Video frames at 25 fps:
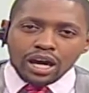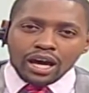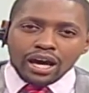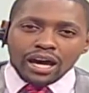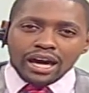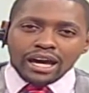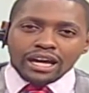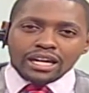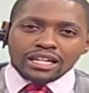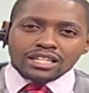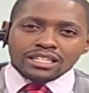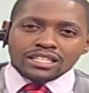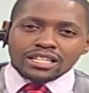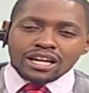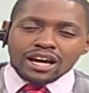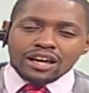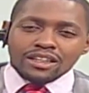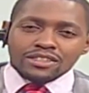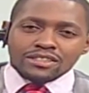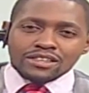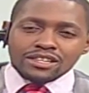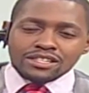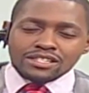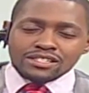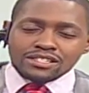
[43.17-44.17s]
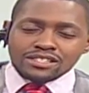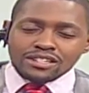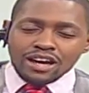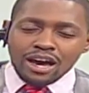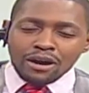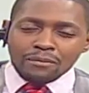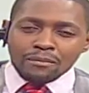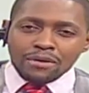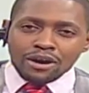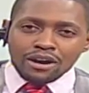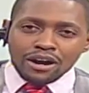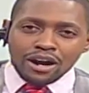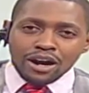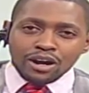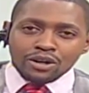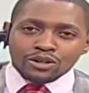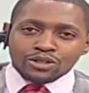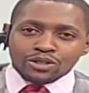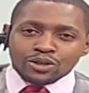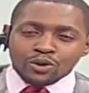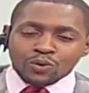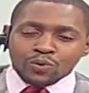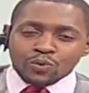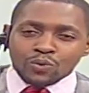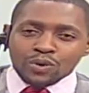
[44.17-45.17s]
And uh, this time
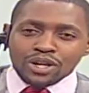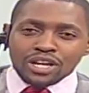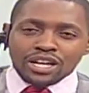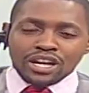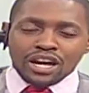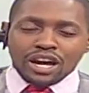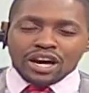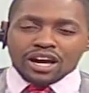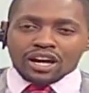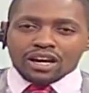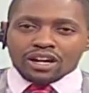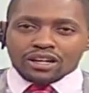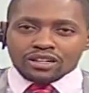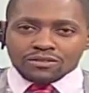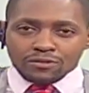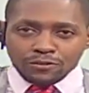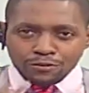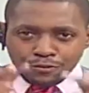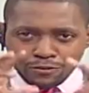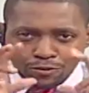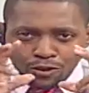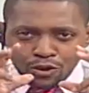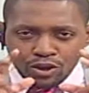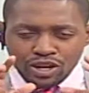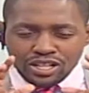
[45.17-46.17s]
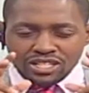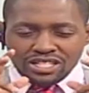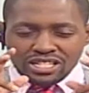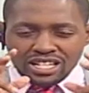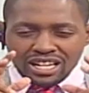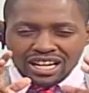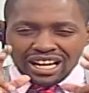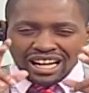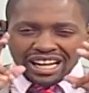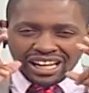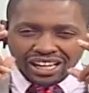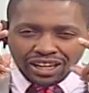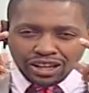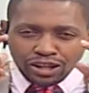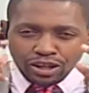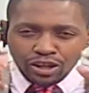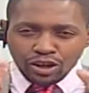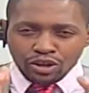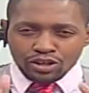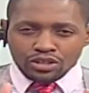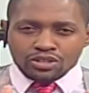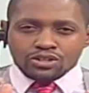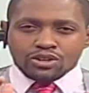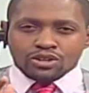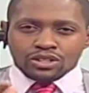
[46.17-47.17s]
around, we are focusing a
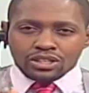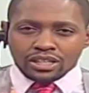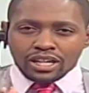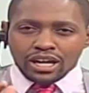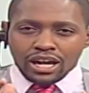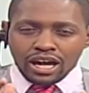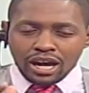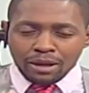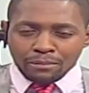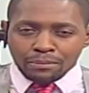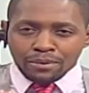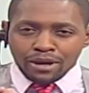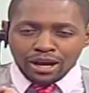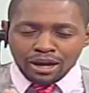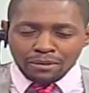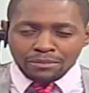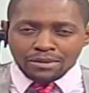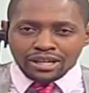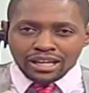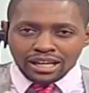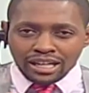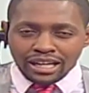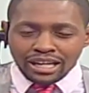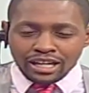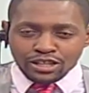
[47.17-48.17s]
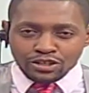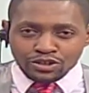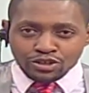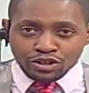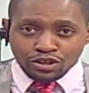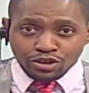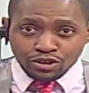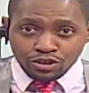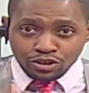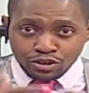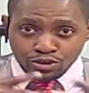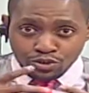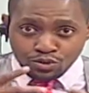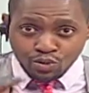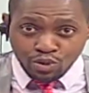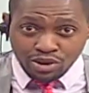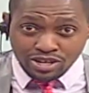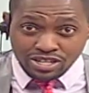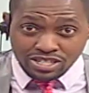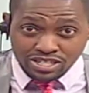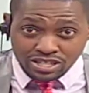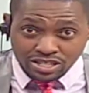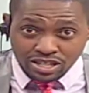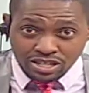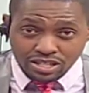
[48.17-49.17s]
lot on the upcoming election on the
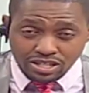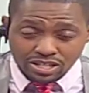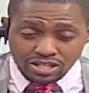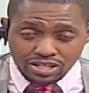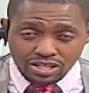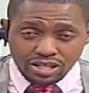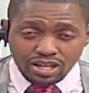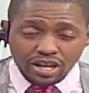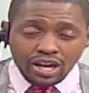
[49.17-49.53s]
26th.